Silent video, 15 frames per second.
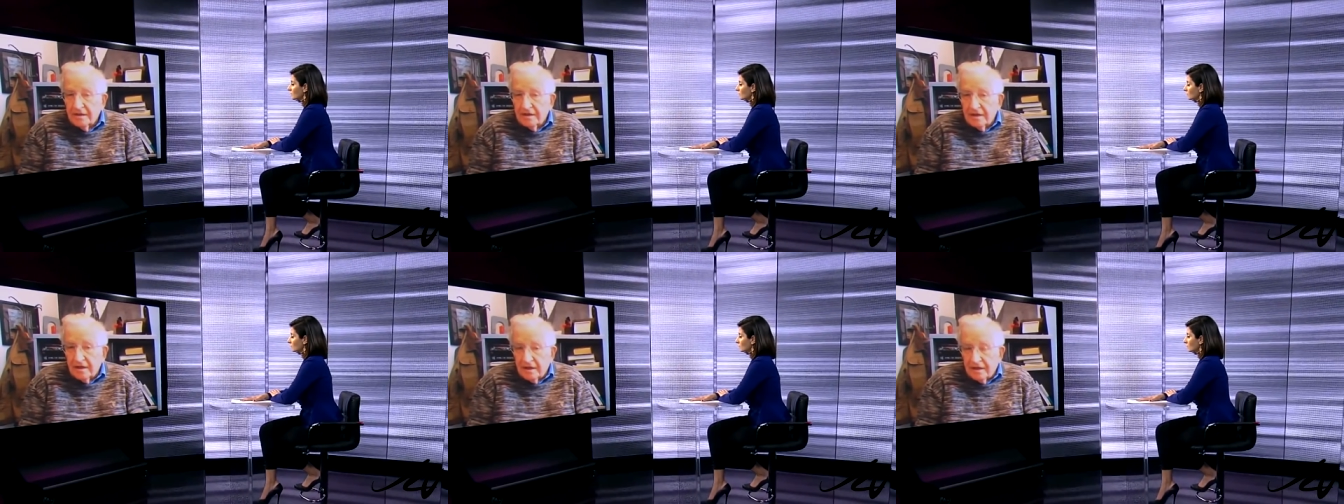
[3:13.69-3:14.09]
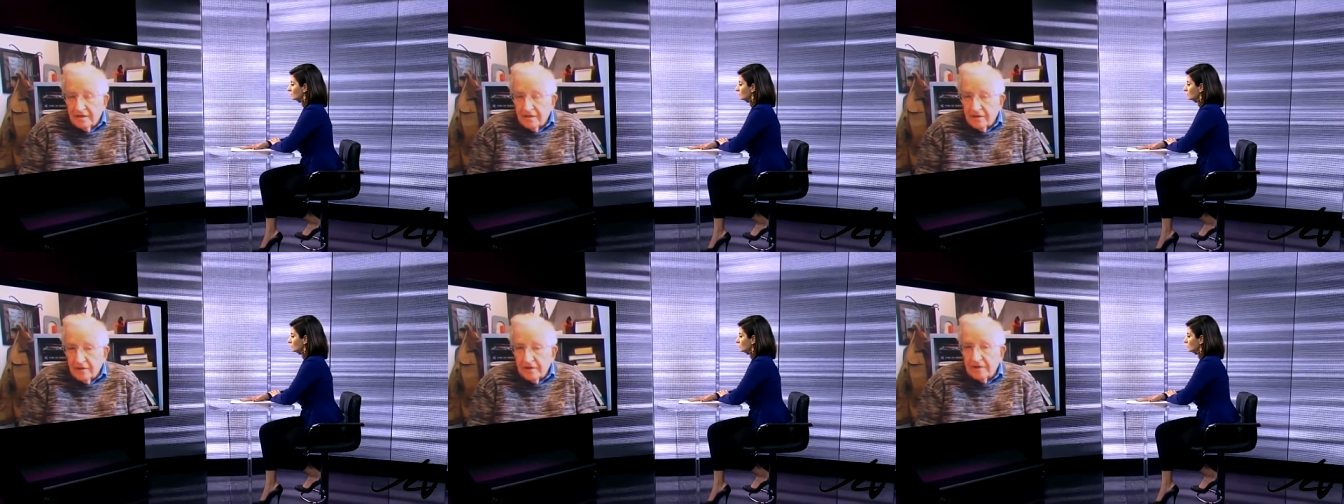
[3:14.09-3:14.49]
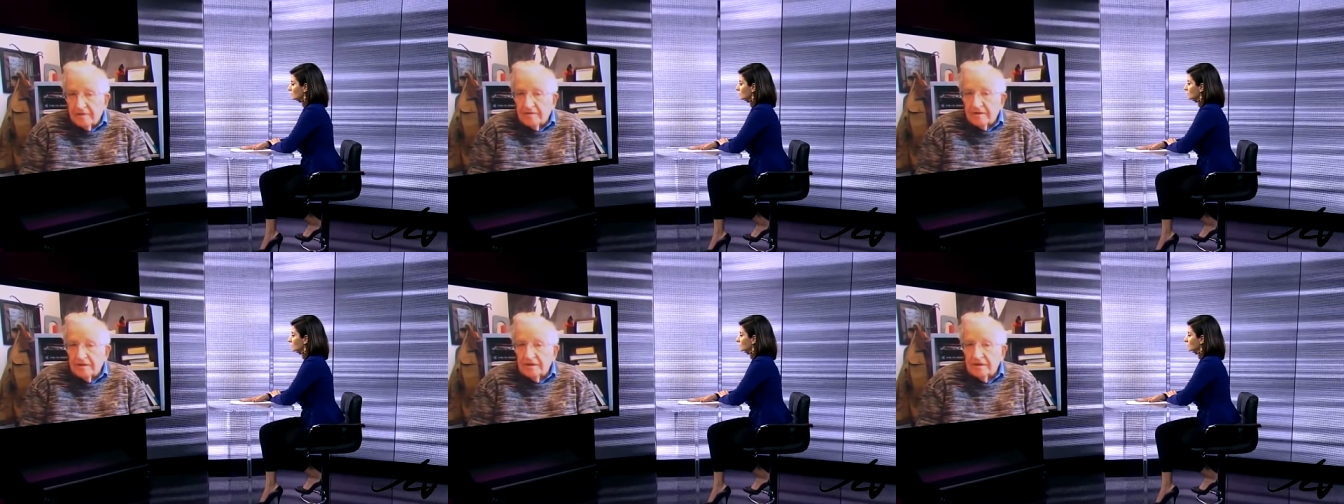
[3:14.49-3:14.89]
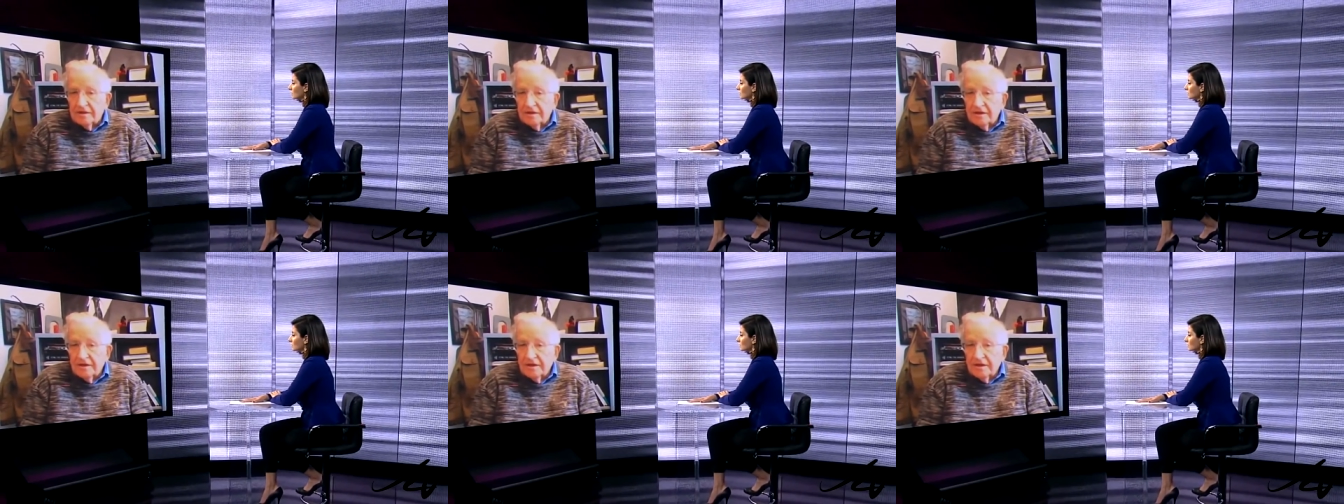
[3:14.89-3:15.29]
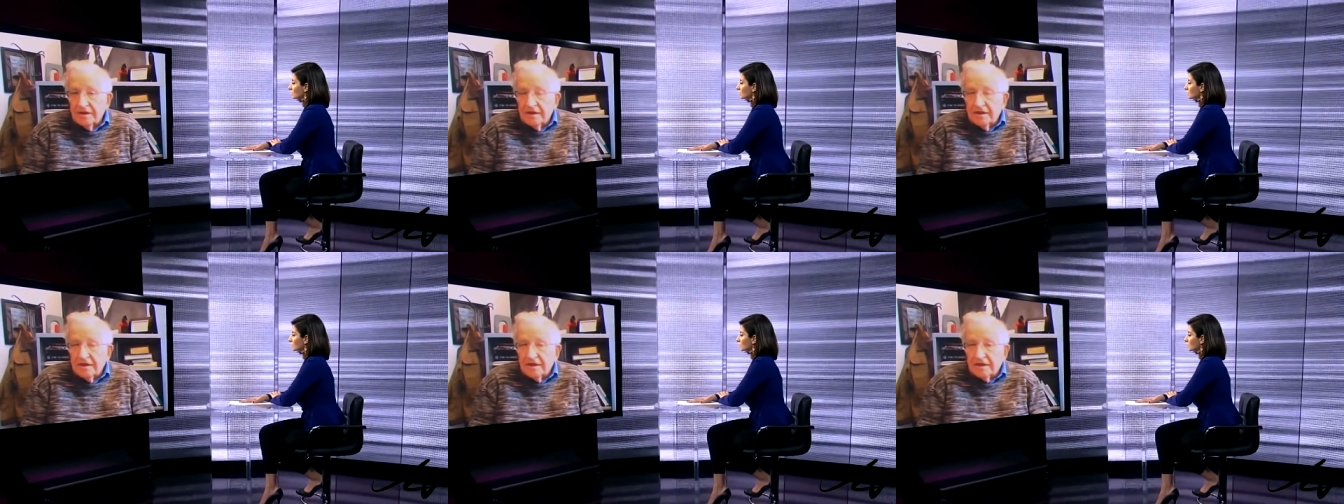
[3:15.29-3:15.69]
unavoidable.
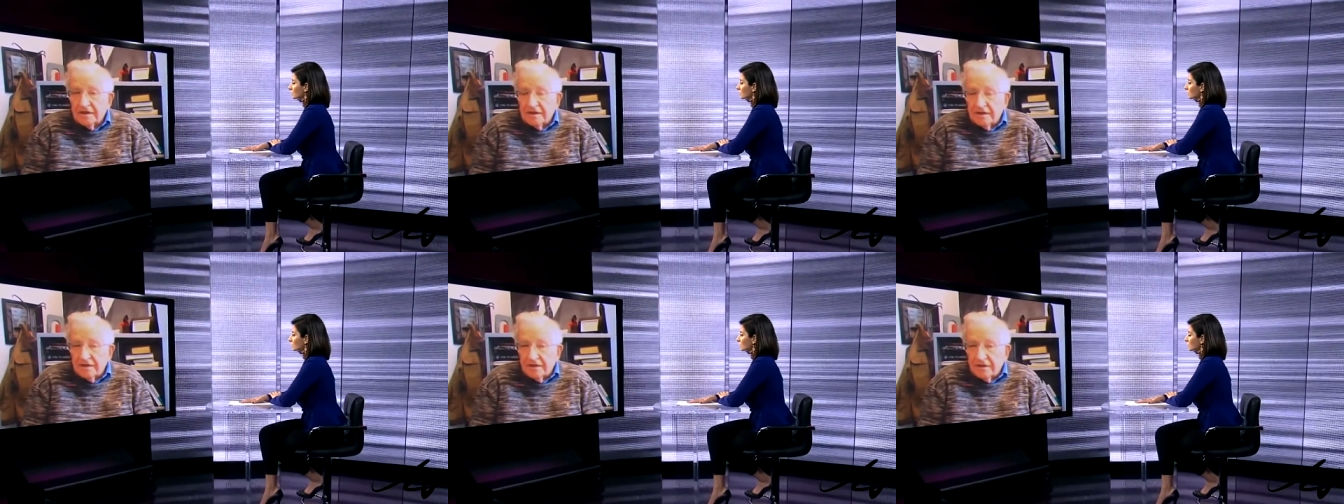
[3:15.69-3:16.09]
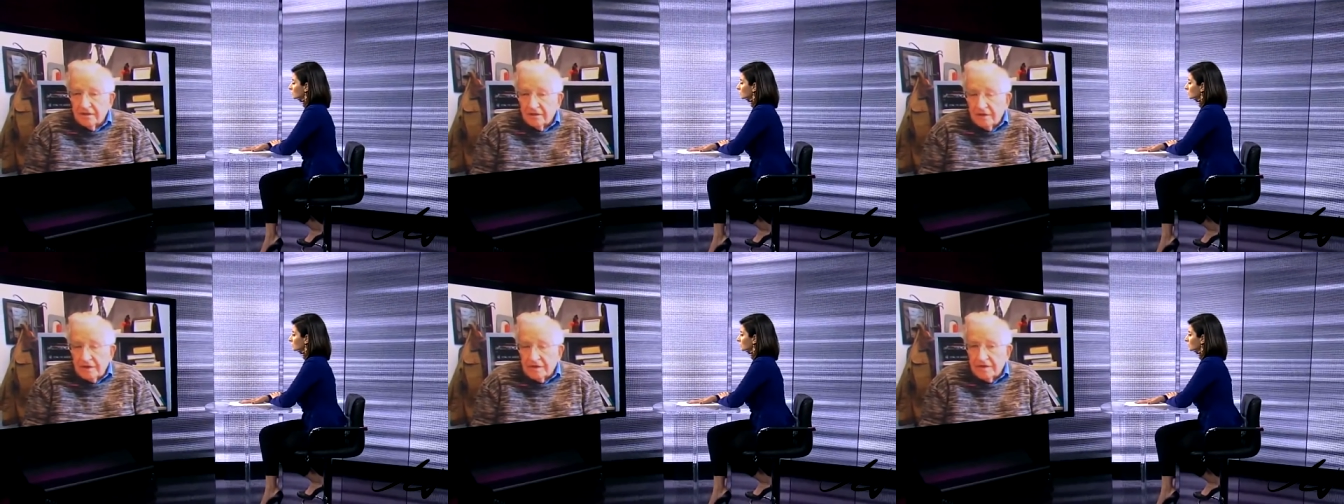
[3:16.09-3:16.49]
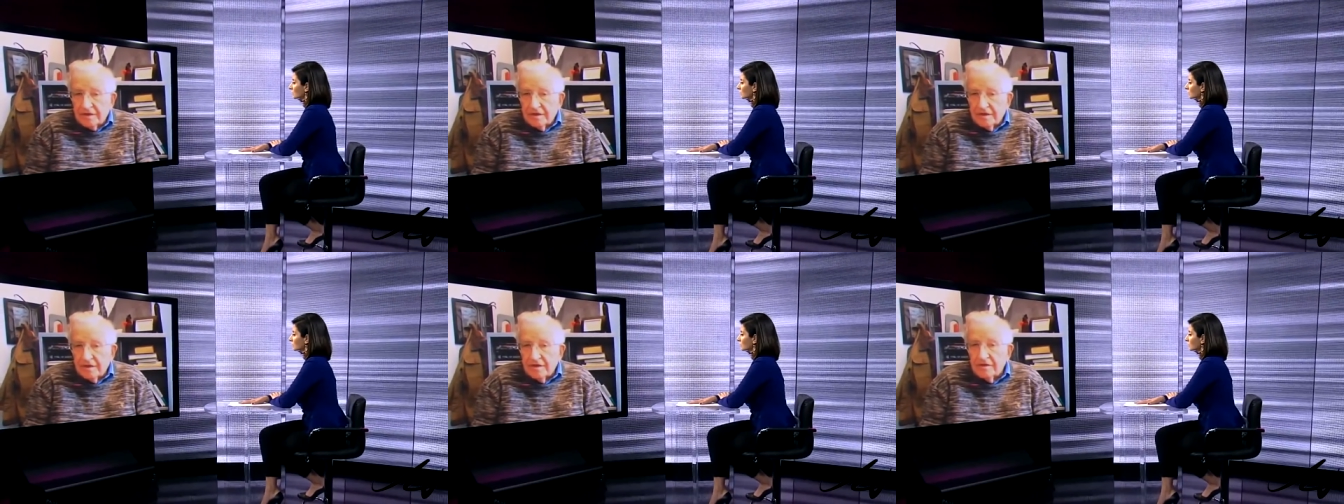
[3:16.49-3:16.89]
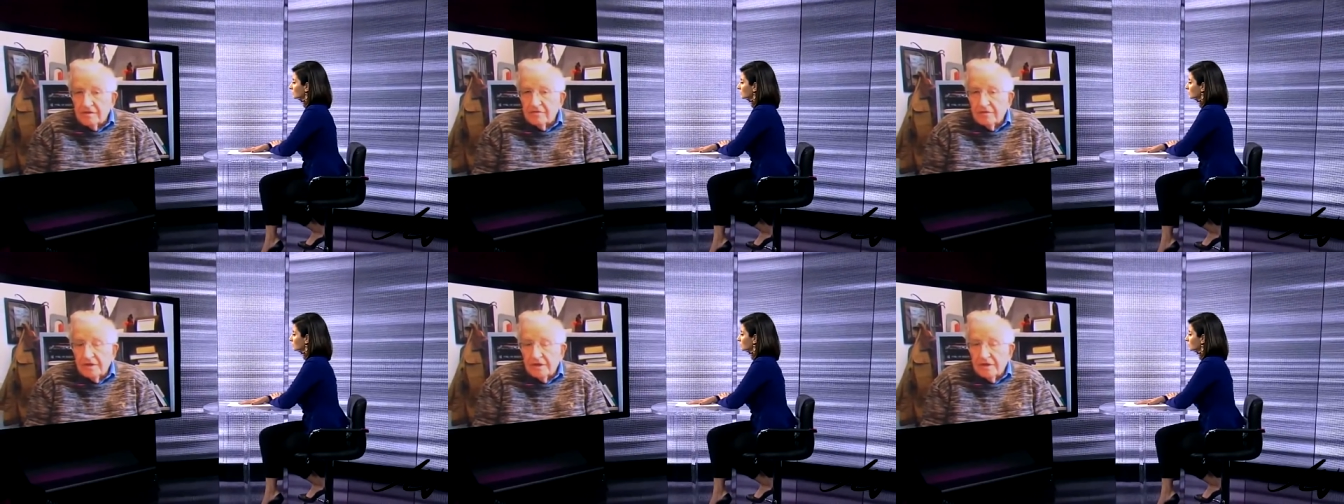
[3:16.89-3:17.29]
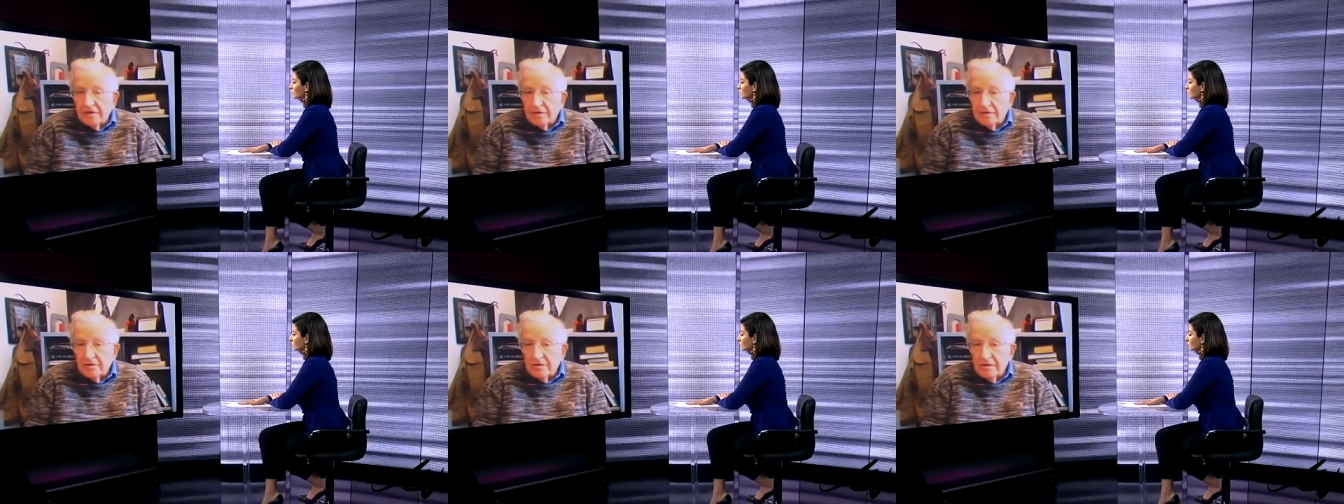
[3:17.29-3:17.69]
Uh, the question is, will you